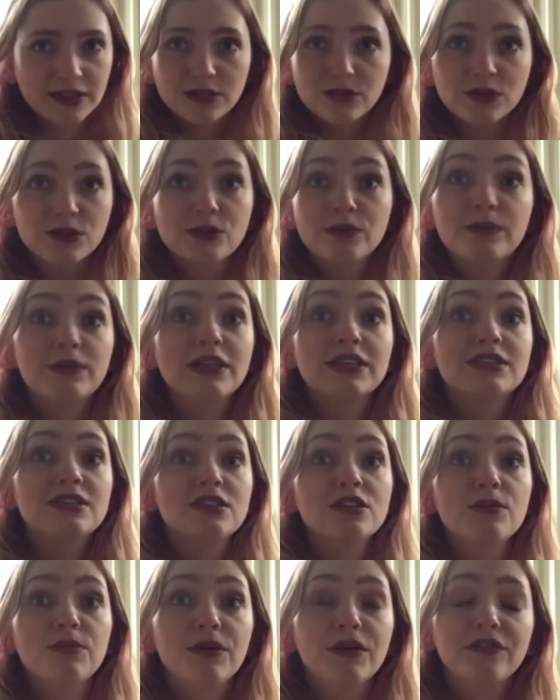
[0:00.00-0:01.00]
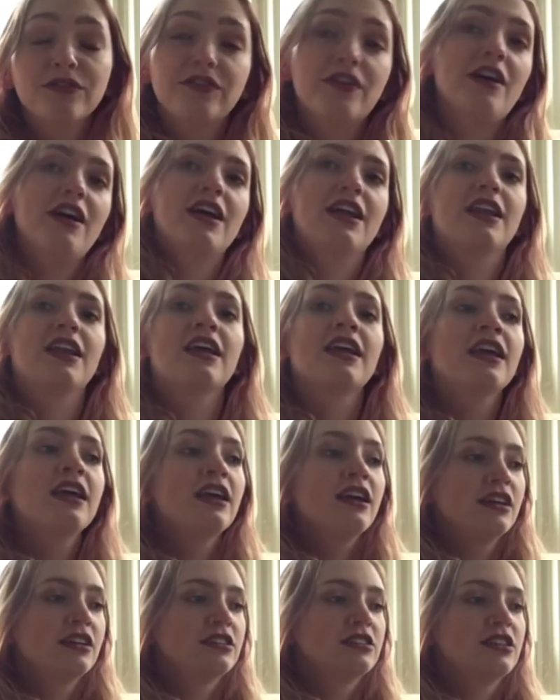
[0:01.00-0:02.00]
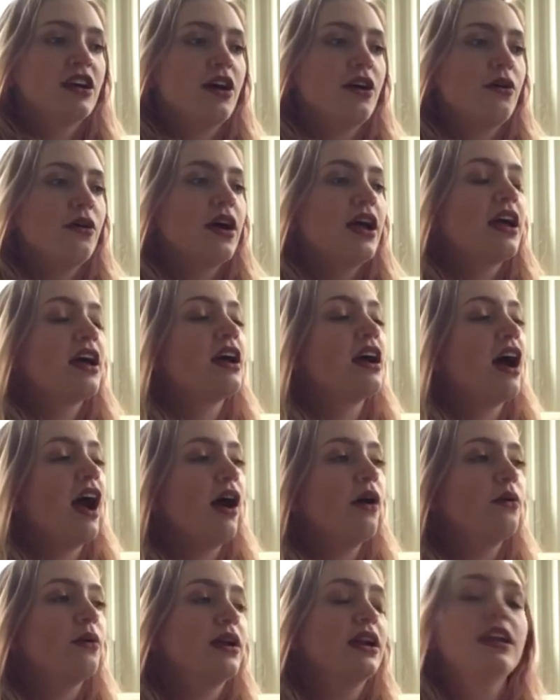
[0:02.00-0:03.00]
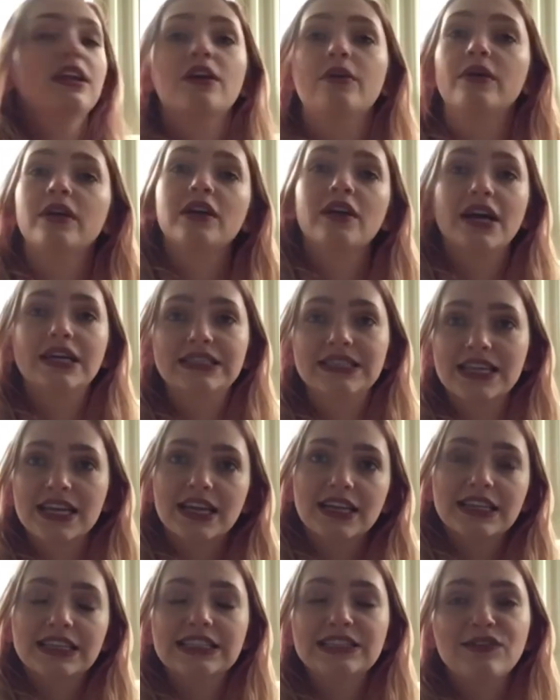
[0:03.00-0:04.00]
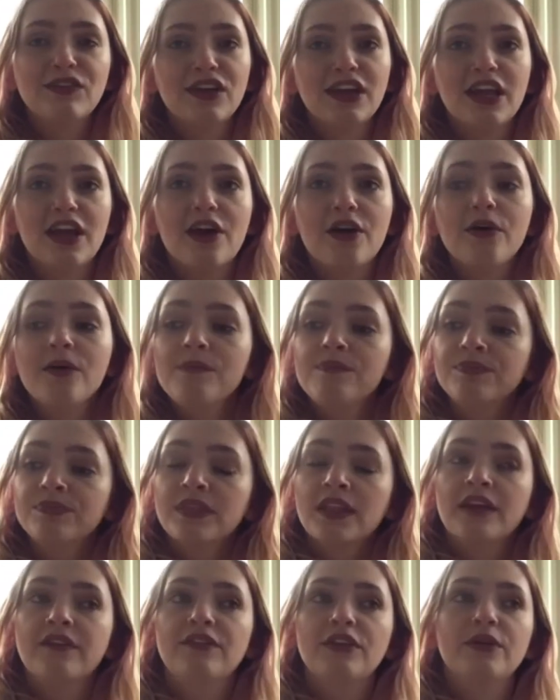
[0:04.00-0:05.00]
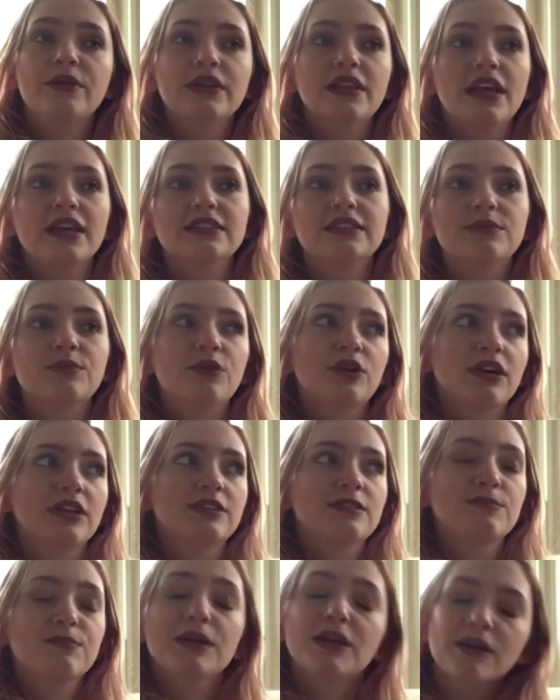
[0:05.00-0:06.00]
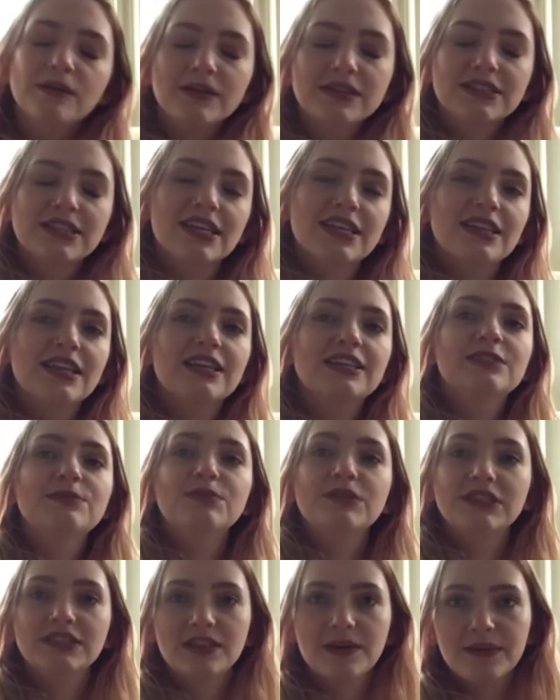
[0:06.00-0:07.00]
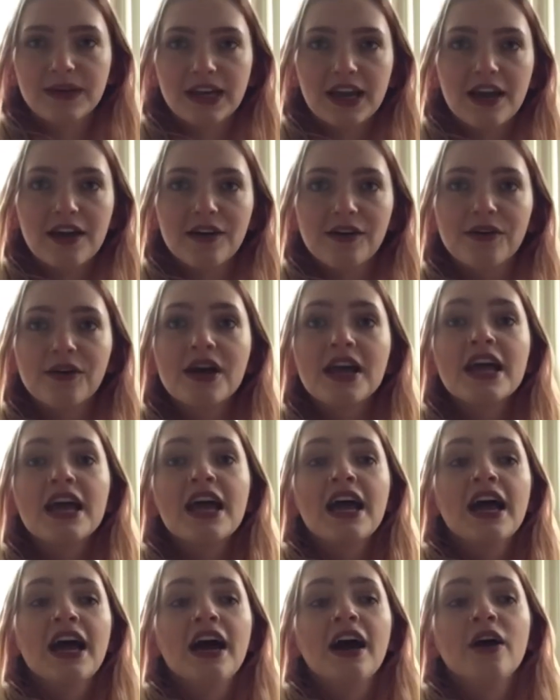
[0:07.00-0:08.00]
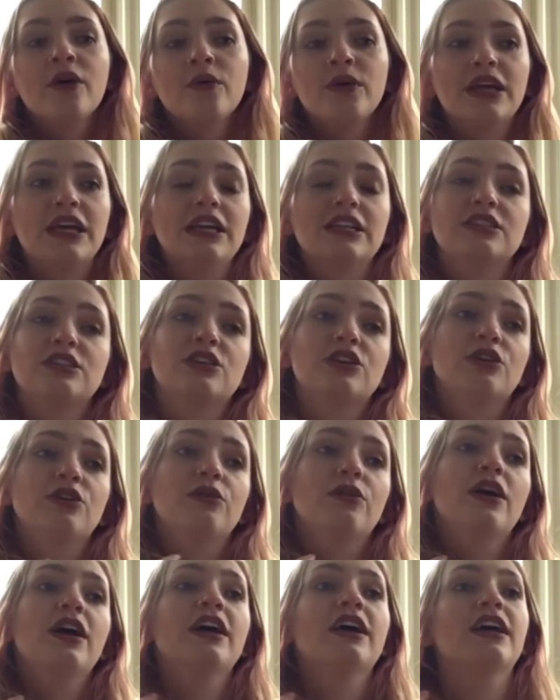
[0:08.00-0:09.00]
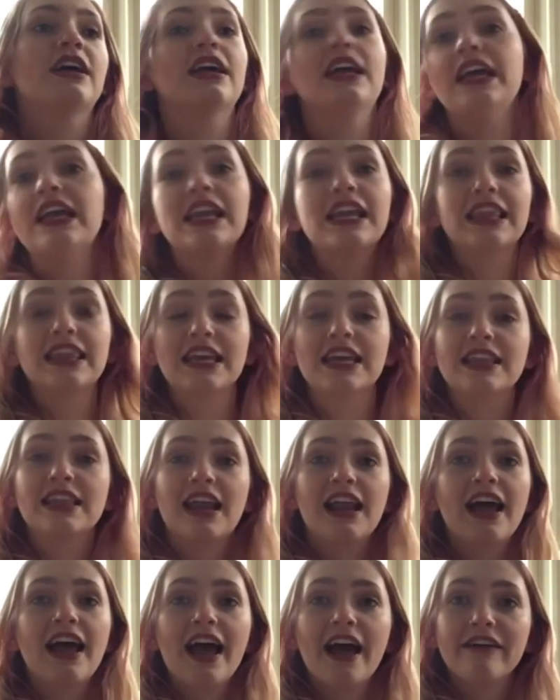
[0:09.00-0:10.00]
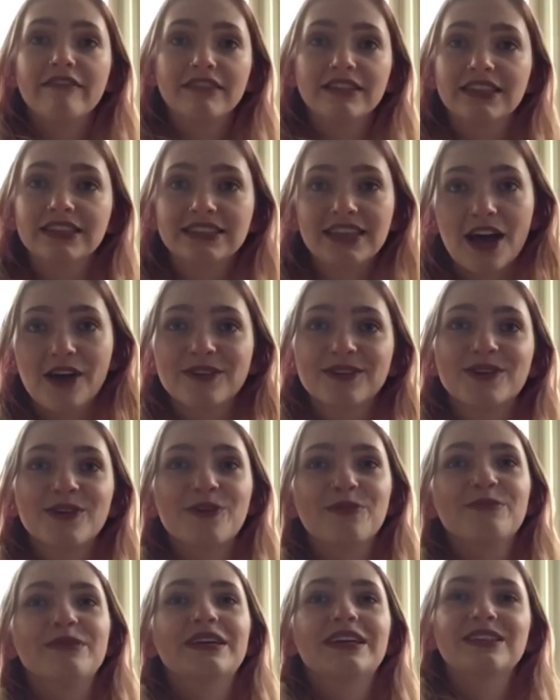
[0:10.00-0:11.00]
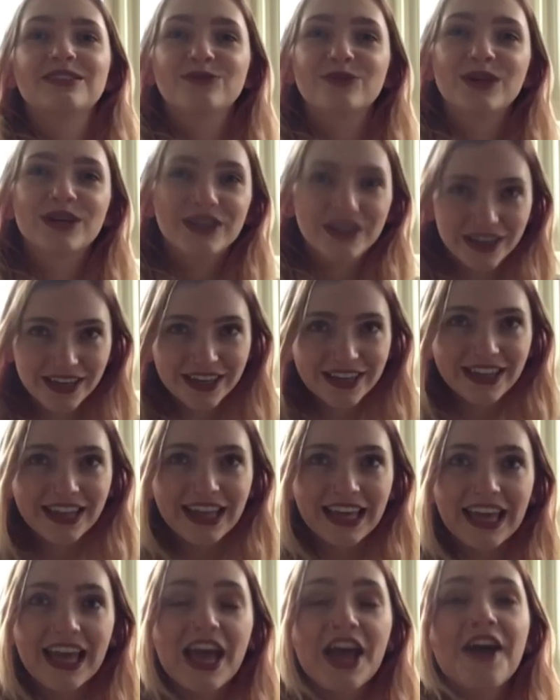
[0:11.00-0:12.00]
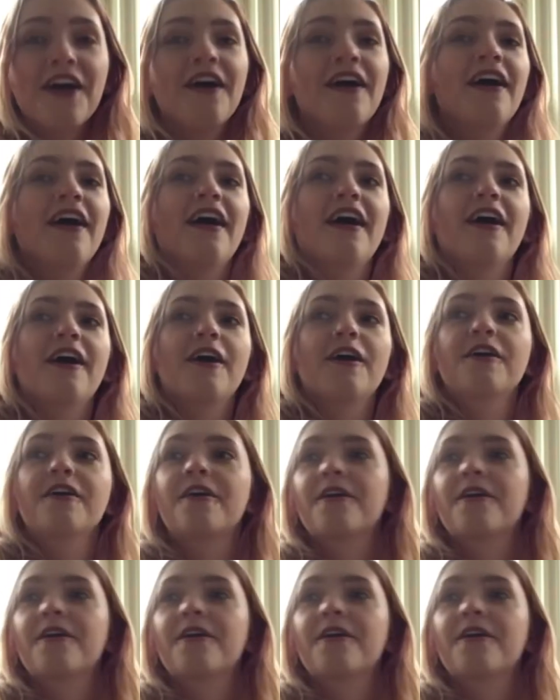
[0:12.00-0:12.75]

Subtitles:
which would be super fun. So I want to know what you guys think of this video. If you would like some more experiments like this, please let me know. We can do anything that I have in this household because we're currently